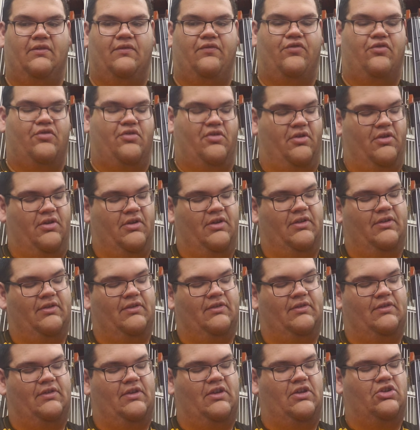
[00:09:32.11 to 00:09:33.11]
for
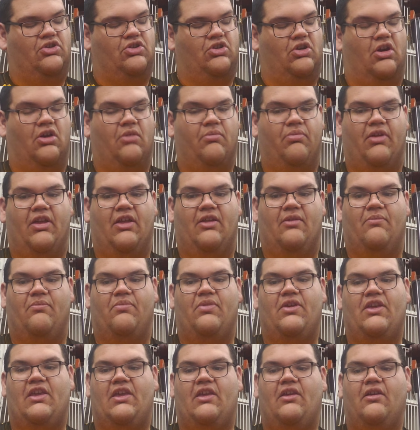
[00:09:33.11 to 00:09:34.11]
C sharp
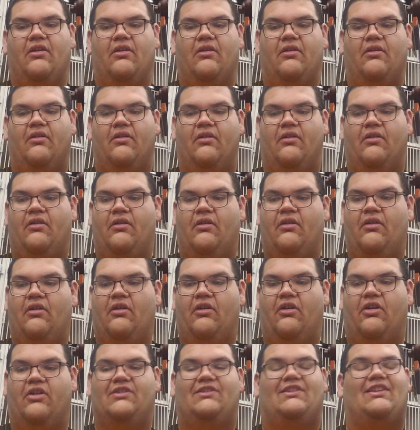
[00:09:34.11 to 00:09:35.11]
and B,
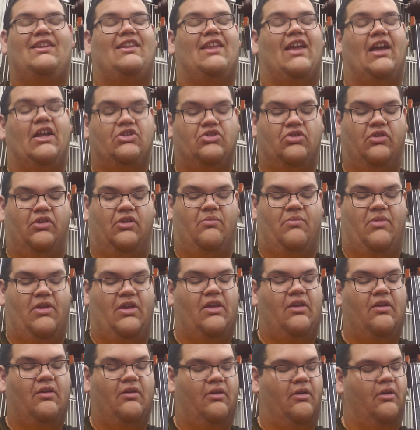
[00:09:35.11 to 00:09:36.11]
or C natural and
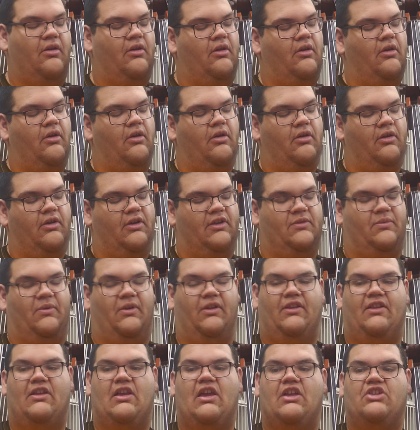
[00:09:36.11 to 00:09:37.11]
B, because
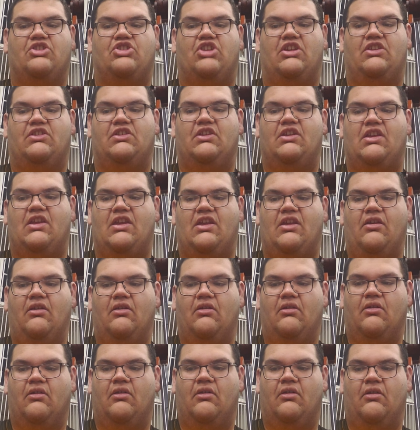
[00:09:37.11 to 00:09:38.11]
we can't change the key.
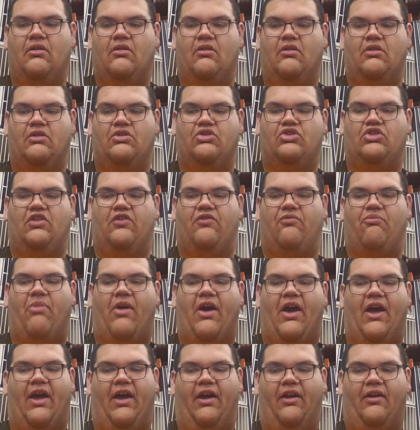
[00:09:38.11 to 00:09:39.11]
Shift
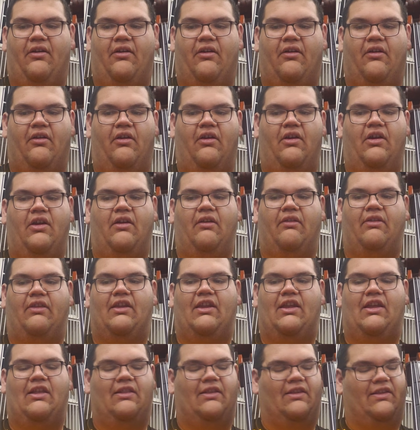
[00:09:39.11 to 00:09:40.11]
back.
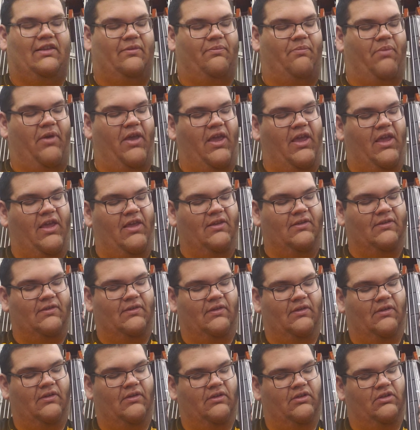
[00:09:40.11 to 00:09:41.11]
Then in the
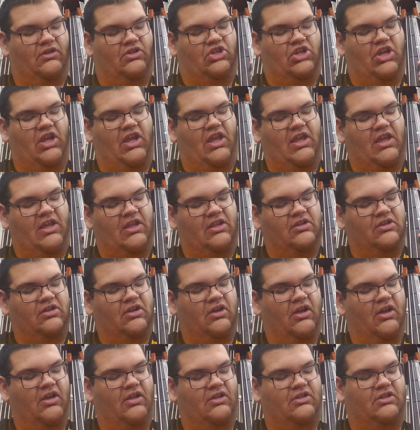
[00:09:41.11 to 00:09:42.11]
space, change
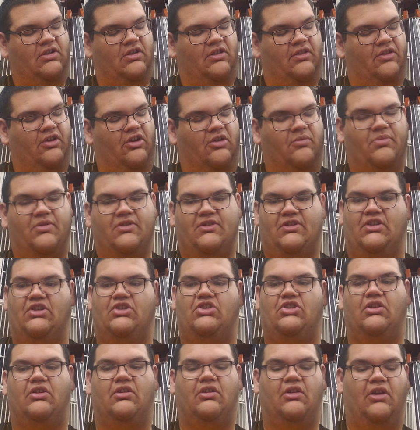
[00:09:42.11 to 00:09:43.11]
to third
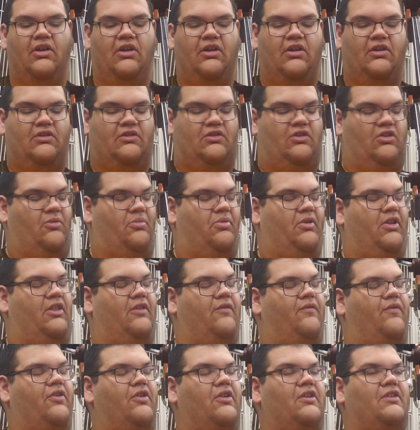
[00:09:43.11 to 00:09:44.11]
position. So you play
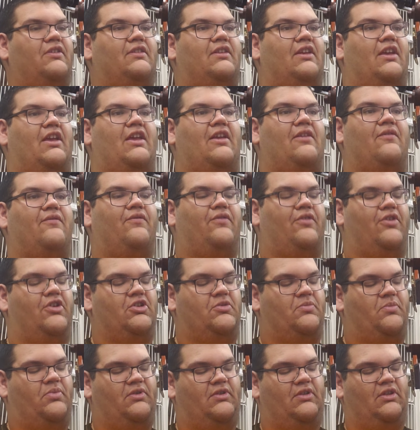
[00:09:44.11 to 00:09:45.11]
the first A in
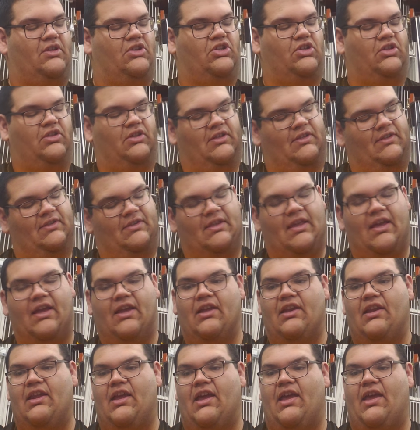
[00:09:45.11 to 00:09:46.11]
first position, the
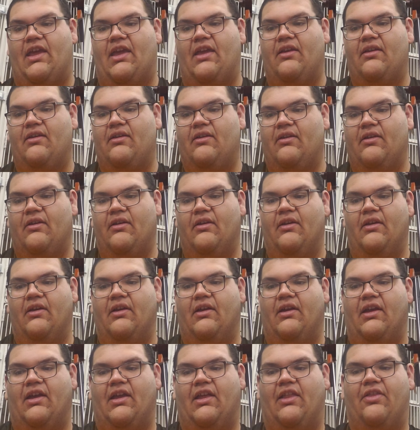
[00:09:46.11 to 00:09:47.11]
second A
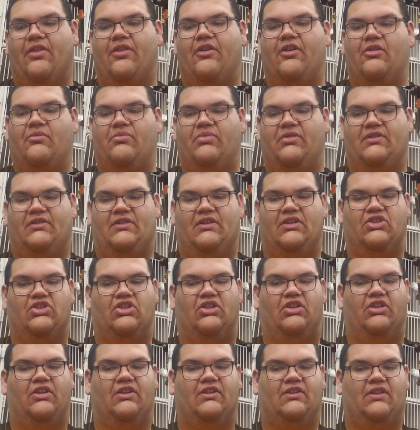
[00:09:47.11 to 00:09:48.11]
in third
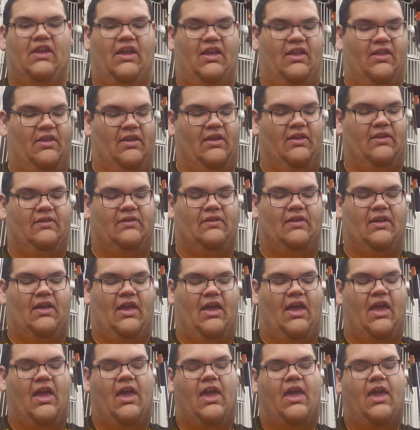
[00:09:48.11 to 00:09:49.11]
position. Looks like this.
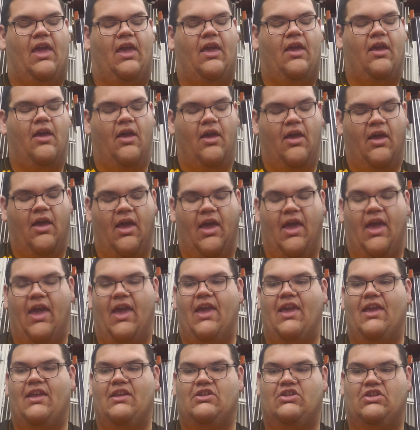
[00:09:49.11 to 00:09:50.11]
A,
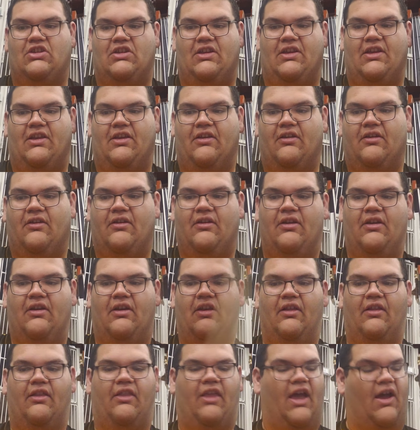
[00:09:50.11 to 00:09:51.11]
G.
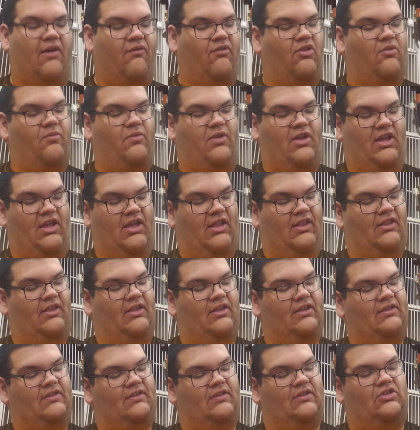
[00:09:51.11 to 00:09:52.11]
That way we get
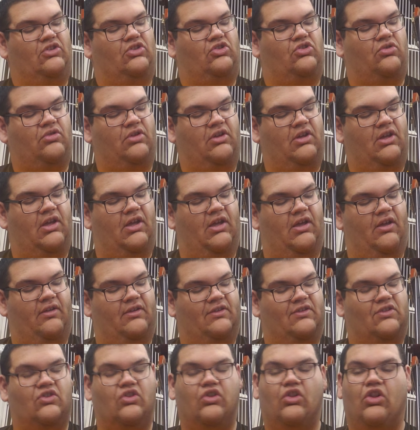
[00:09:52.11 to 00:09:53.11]
this
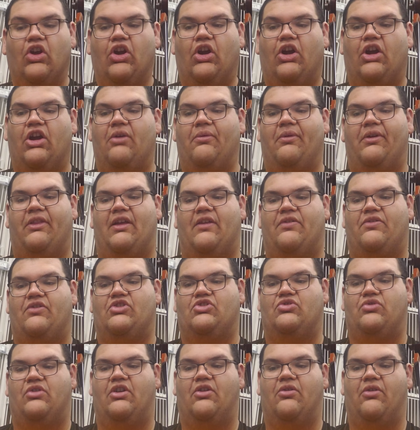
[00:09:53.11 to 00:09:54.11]
slur without the
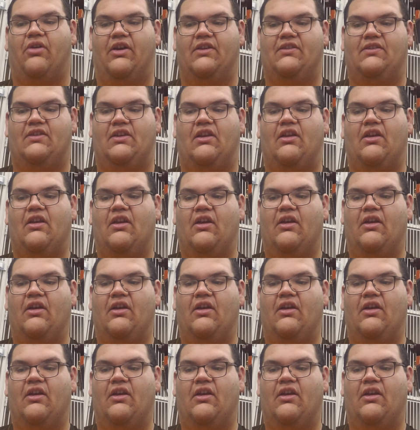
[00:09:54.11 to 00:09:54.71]
string crossing.